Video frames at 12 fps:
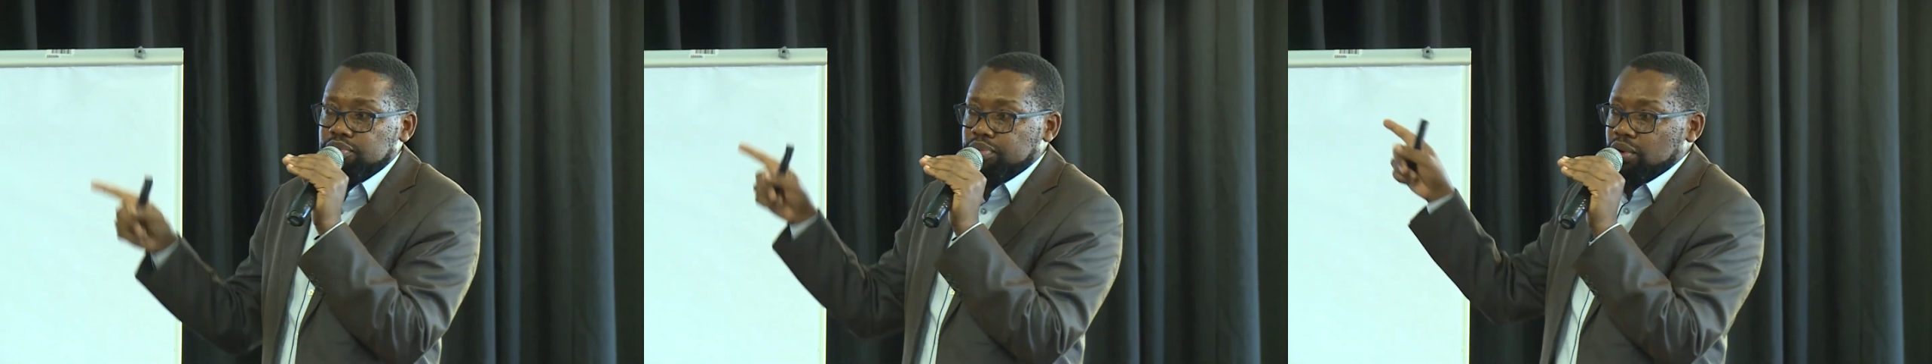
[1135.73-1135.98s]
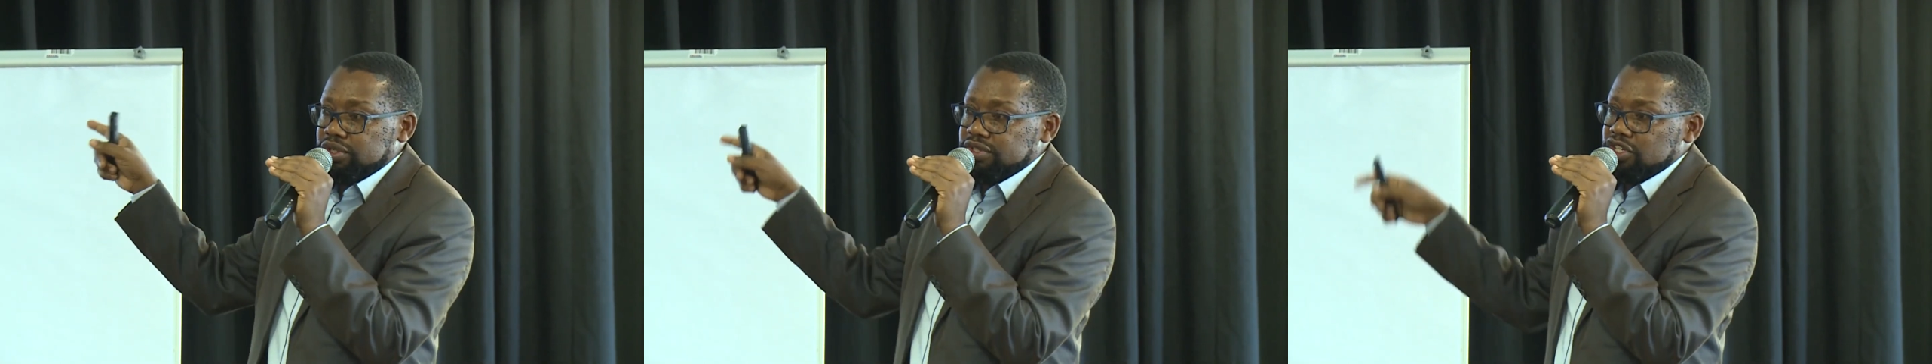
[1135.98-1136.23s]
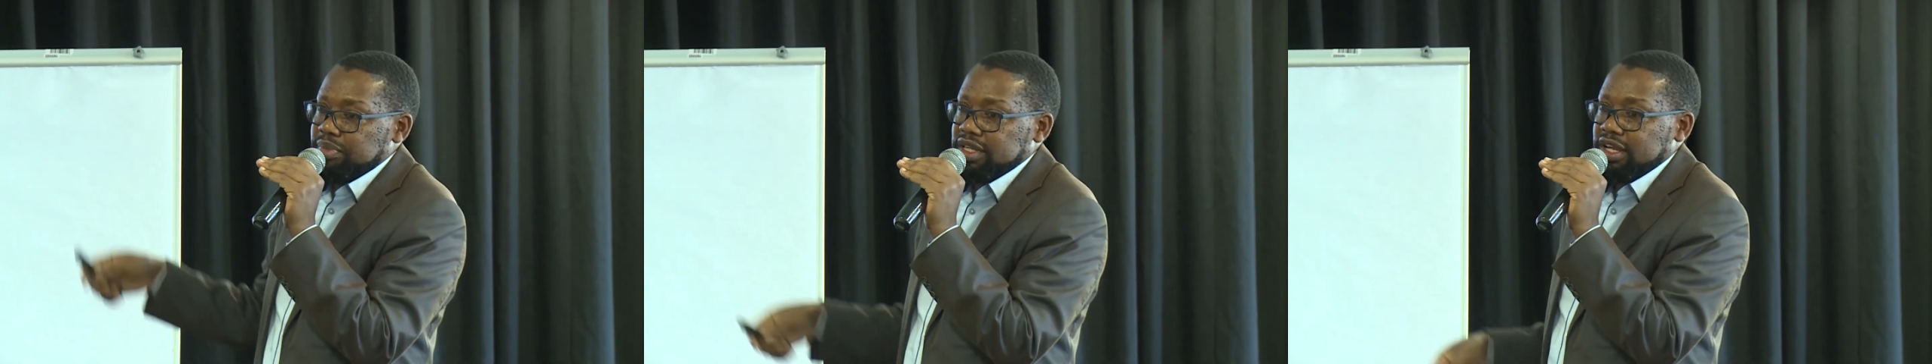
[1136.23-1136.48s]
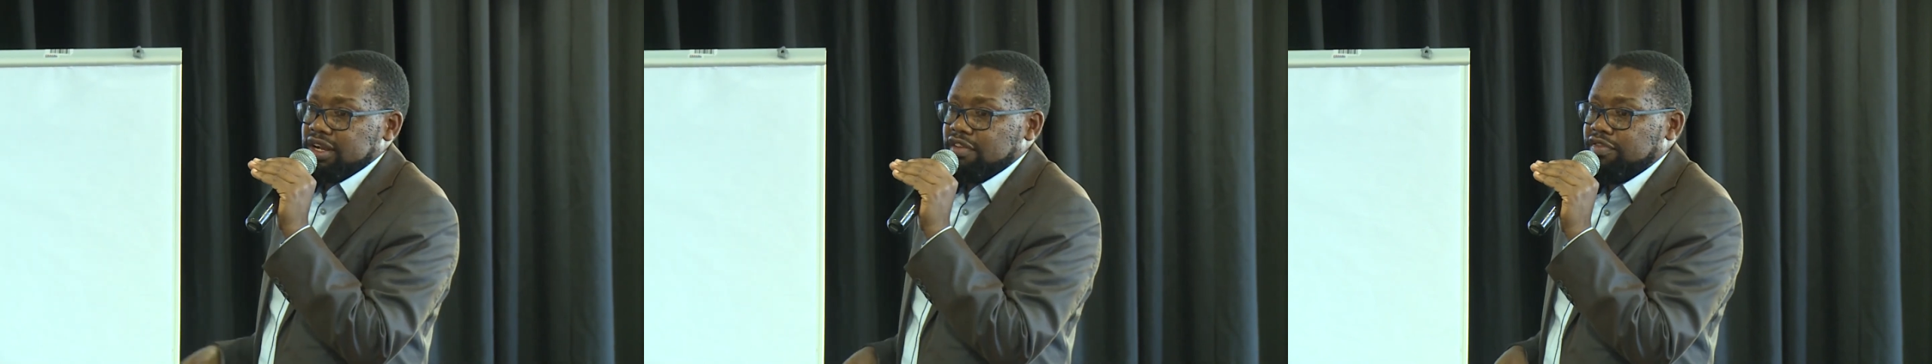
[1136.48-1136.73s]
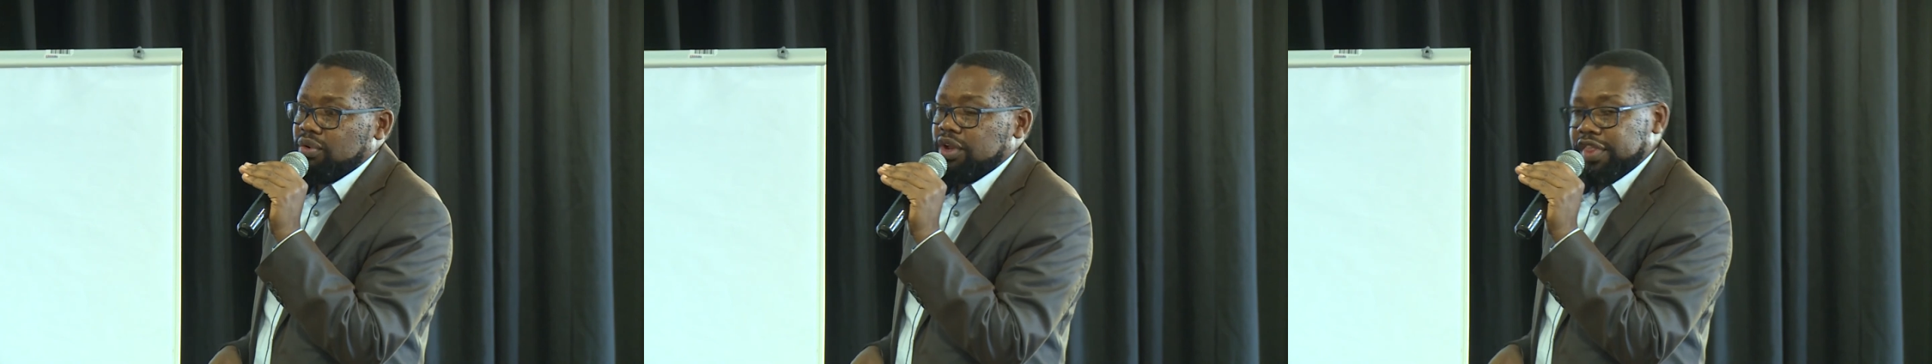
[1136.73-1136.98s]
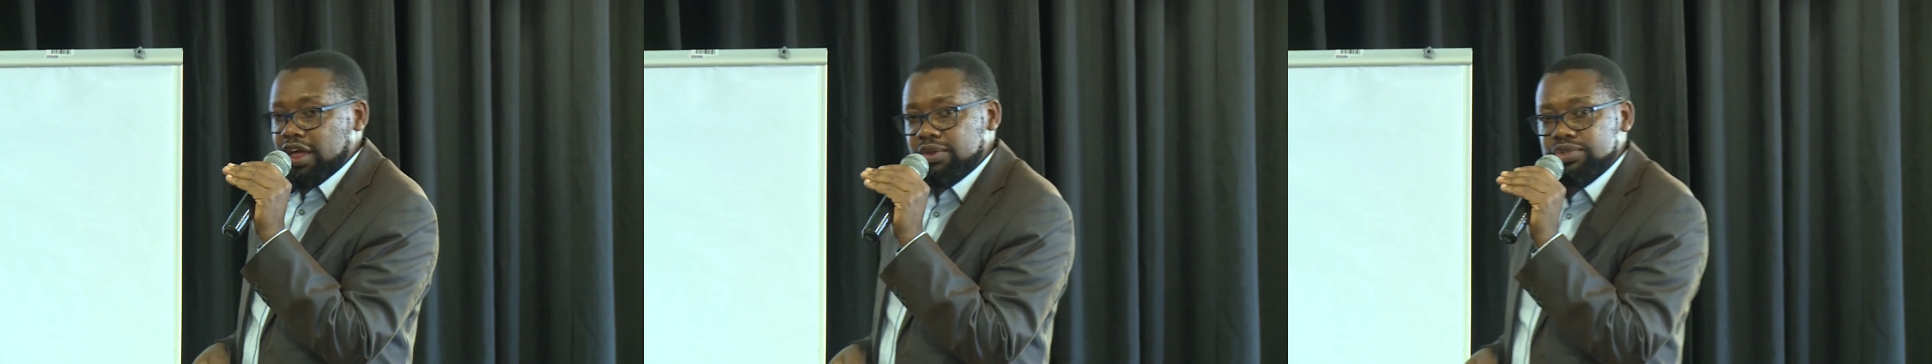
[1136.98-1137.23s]
push this particular forward.
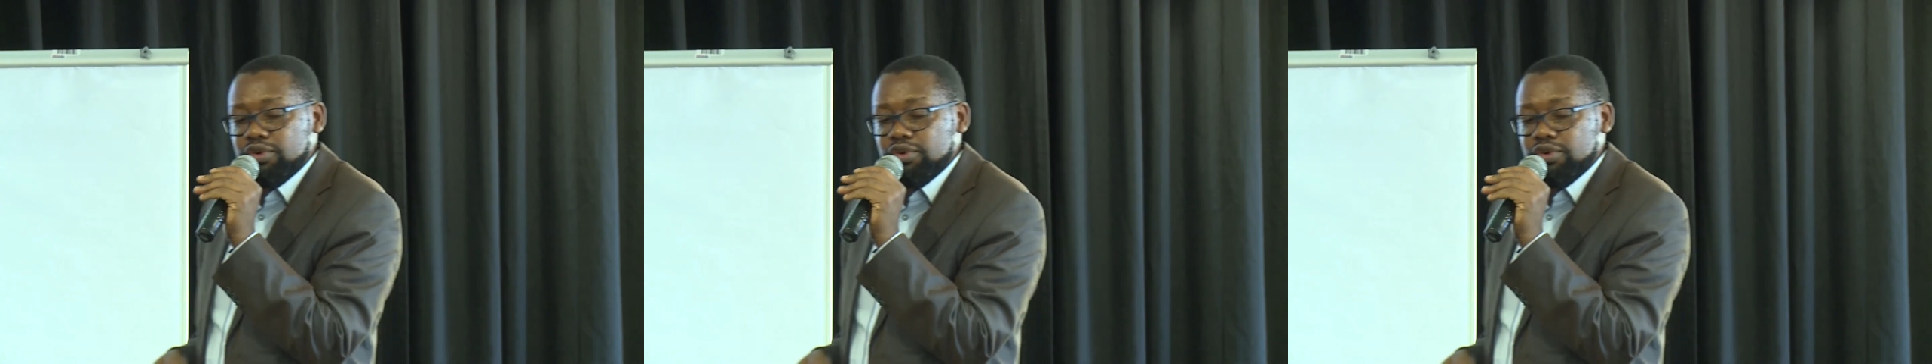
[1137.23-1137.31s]
Thank you so